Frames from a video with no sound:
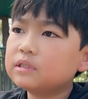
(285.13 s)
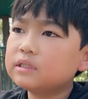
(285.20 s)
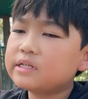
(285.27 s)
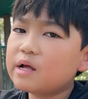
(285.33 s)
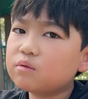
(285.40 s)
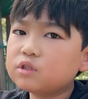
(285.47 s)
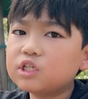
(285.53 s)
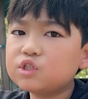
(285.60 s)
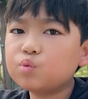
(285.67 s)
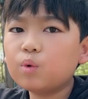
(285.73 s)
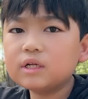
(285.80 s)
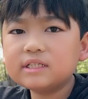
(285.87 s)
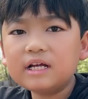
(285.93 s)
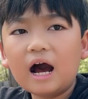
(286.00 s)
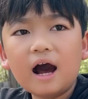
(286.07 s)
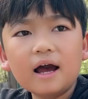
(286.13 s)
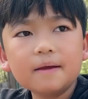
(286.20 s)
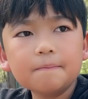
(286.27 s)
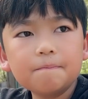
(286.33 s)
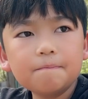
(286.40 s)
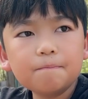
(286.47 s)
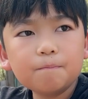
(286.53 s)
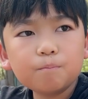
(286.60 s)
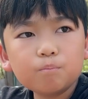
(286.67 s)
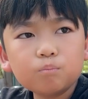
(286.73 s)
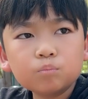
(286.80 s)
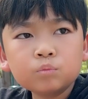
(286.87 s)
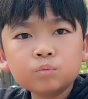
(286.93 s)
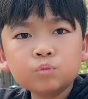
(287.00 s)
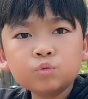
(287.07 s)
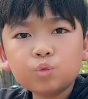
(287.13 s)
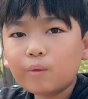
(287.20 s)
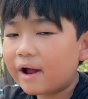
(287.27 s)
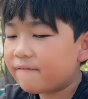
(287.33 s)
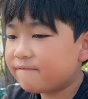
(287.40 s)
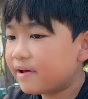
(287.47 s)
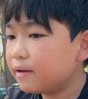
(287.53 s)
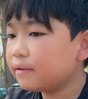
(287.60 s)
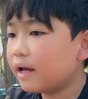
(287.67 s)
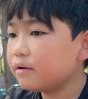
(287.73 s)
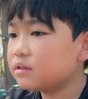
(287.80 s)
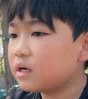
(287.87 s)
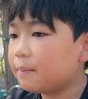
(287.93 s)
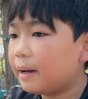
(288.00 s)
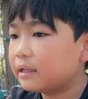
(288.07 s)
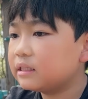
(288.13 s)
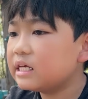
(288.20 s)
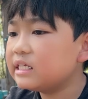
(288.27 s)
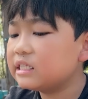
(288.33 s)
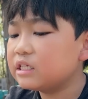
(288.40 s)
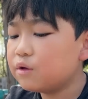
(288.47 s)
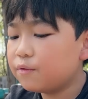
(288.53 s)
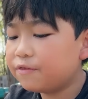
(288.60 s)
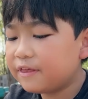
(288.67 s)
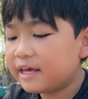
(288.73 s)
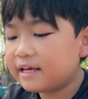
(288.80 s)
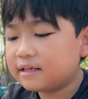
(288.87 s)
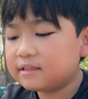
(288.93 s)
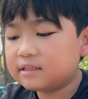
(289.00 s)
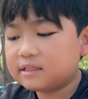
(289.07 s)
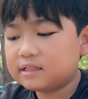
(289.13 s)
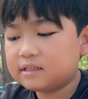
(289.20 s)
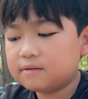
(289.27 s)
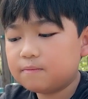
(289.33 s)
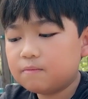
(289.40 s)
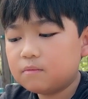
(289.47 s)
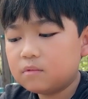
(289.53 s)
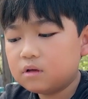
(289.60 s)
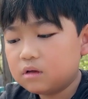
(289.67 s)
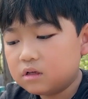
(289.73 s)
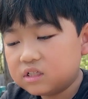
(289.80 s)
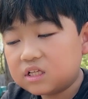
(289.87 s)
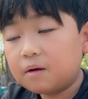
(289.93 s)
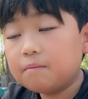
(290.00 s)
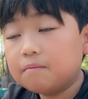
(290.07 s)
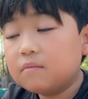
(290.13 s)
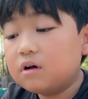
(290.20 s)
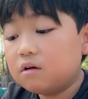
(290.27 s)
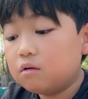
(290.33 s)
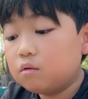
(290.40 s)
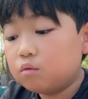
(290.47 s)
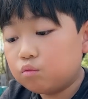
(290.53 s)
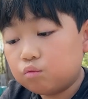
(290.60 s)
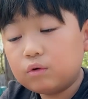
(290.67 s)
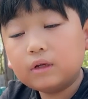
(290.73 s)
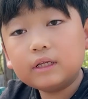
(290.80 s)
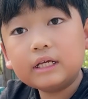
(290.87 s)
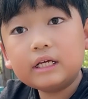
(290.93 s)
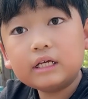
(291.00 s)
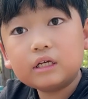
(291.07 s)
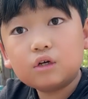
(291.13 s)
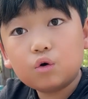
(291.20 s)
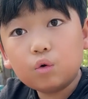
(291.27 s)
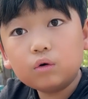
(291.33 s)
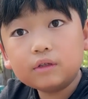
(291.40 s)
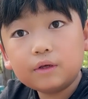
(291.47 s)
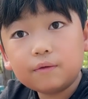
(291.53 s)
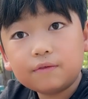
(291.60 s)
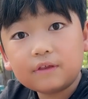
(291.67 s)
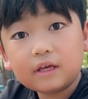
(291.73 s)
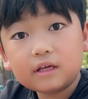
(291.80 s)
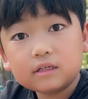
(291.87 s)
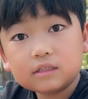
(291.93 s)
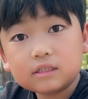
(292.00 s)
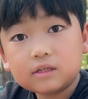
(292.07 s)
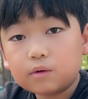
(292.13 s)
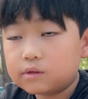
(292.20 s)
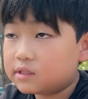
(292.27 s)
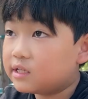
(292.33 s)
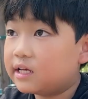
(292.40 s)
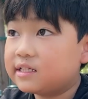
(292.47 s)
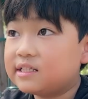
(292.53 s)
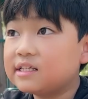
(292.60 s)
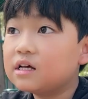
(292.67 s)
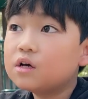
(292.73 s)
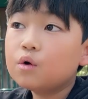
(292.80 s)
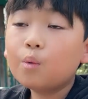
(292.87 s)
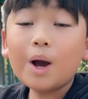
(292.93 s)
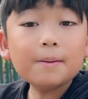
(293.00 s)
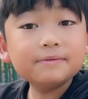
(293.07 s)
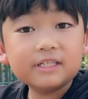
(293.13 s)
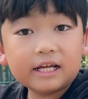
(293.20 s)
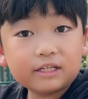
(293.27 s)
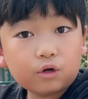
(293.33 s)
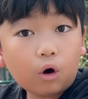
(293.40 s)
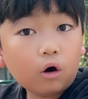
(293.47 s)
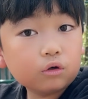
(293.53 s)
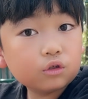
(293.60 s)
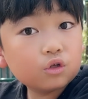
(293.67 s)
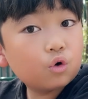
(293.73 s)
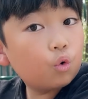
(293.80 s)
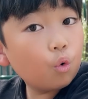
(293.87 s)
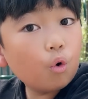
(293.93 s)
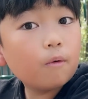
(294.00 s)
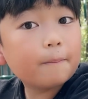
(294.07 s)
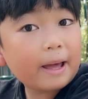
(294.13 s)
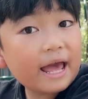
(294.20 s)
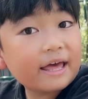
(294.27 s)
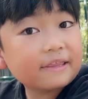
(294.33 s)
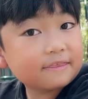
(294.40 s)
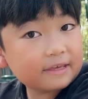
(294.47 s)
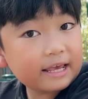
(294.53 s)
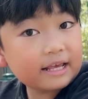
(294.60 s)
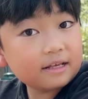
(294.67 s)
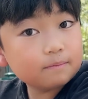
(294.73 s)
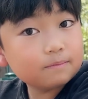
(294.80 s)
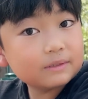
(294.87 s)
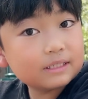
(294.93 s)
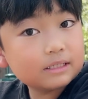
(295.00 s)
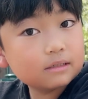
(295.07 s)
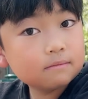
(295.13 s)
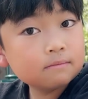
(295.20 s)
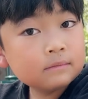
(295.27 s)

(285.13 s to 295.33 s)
there was this one time where I found out about these new things. Some really cool new things. There's this website called Cool Math Games.